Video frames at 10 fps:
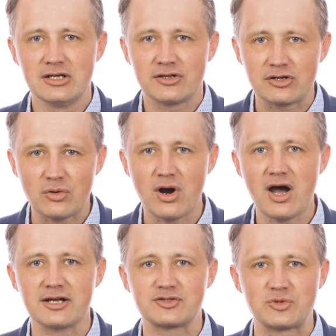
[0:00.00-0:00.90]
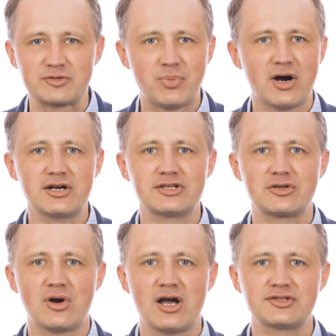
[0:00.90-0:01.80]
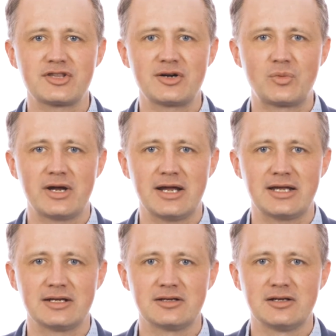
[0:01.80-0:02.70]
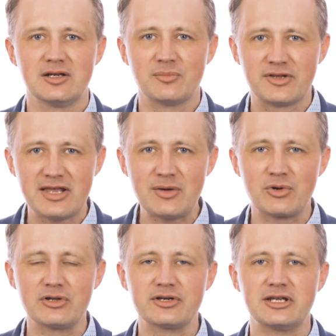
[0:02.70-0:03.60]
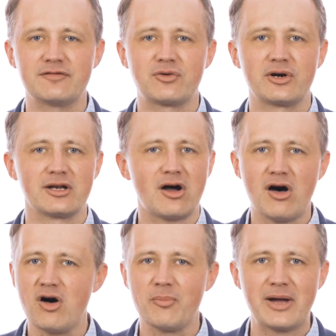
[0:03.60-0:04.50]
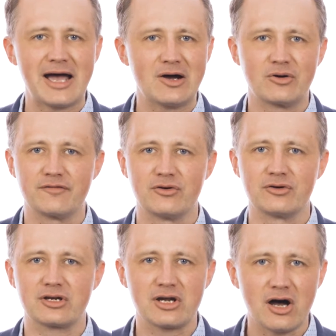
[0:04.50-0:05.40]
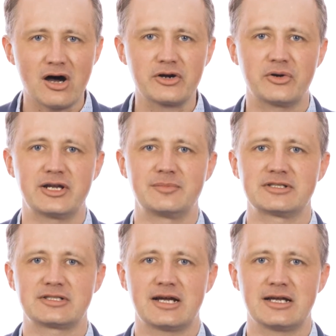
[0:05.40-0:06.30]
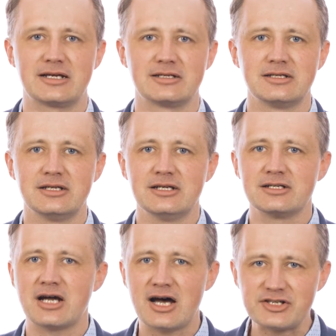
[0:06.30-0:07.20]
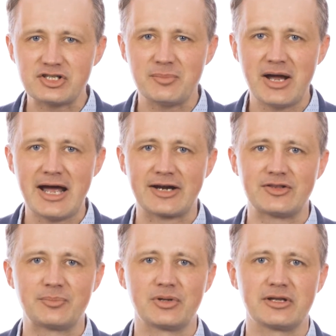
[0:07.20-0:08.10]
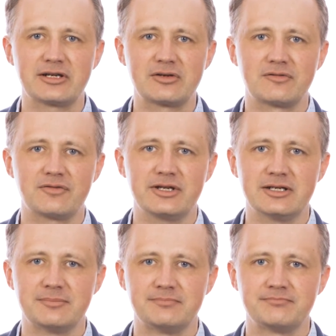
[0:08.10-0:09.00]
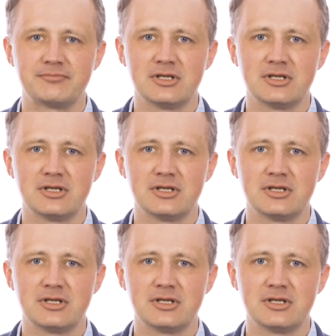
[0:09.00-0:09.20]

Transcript: The cross was parked across their way, but they were looking for an all-powerful, conquering Messiah to usher back their political freedom.